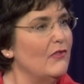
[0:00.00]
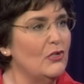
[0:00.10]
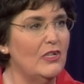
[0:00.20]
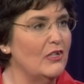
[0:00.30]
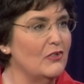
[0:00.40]
never
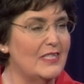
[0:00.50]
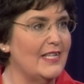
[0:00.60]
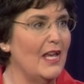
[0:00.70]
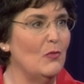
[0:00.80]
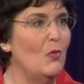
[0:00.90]
could
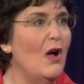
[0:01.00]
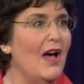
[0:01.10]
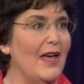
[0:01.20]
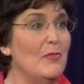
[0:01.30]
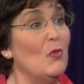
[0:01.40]
understand
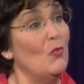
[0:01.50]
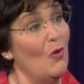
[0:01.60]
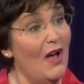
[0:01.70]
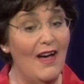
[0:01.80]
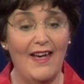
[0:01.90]
why, but
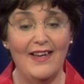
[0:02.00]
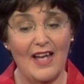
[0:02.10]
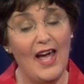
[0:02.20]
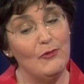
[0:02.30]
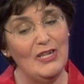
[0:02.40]
why
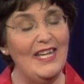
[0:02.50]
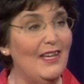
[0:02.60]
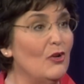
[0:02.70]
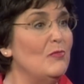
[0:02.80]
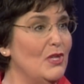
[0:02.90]
I would
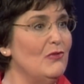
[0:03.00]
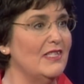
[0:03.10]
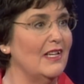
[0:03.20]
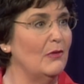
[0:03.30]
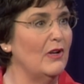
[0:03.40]
hear
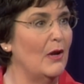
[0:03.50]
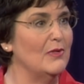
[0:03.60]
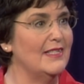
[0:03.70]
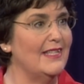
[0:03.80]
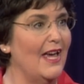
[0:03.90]
music when I
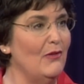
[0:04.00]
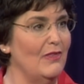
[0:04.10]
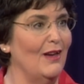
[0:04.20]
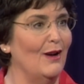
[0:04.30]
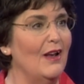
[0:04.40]
was
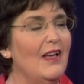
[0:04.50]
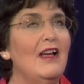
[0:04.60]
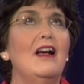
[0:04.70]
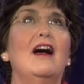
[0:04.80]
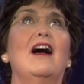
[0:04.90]
down there.
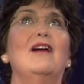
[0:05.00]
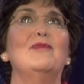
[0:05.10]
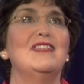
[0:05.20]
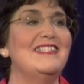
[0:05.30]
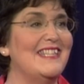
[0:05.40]

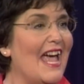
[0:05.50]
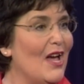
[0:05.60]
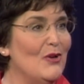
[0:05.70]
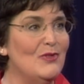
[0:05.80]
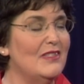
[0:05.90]
The
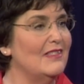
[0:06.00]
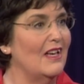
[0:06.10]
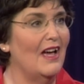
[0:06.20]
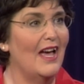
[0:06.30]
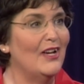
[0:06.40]
sounds,
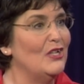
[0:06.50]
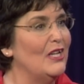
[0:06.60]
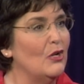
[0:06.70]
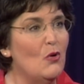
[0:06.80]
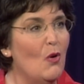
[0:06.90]
I could
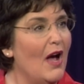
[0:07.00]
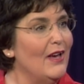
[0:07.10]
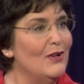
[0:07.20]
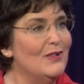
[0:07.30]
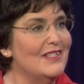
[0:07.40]
hear
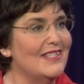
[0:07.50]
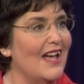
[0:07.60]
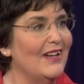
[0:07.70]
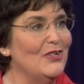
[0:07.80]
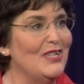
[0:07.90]
choirs,
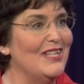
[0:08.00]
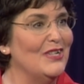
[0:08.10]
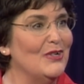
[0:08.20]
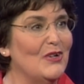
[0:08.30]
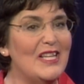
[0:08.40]
I could
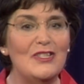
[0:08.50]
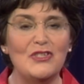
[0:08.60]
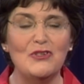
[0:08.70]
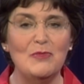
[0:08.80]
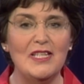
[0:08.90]
hear
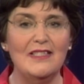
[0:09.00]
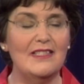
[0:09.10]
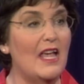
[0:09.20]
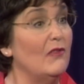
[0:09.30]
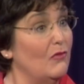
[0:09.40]

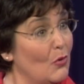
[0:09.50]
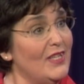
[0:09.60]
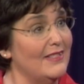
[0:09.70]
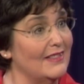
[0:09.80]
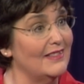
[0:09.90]
instruments and
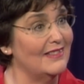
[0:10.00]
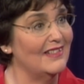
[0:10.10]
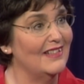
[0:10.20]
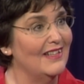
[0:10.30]
voices.